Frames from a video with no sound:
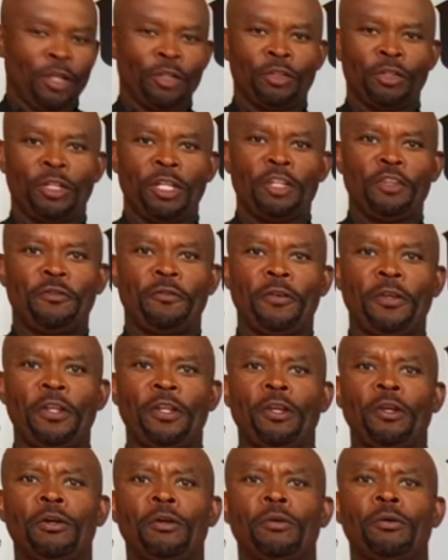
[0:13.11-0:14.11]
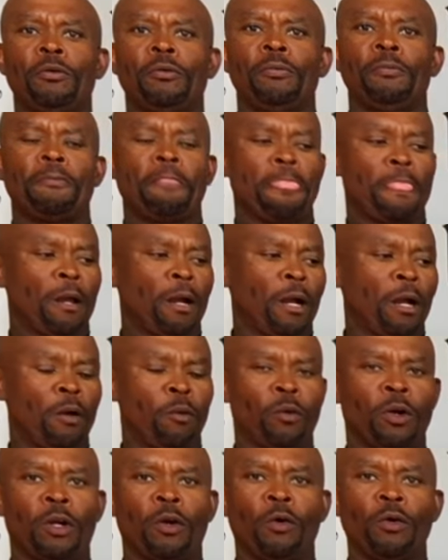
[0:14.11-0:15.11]
Today's video,
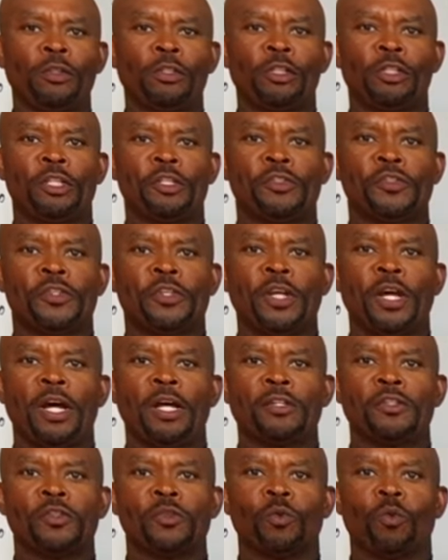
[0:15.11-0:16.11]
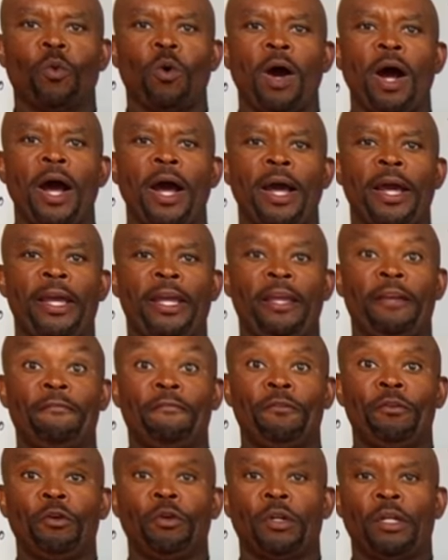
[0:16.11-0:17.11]
we're going to discuss why
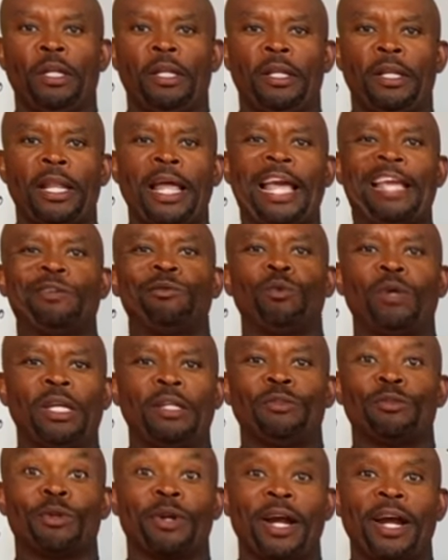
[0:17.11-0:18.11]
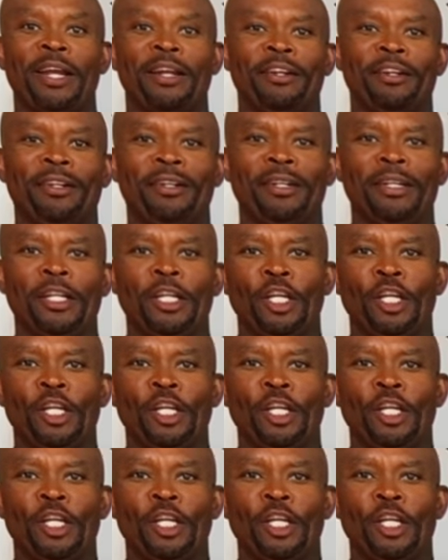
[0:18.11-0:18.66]
if you're a lightweight rider,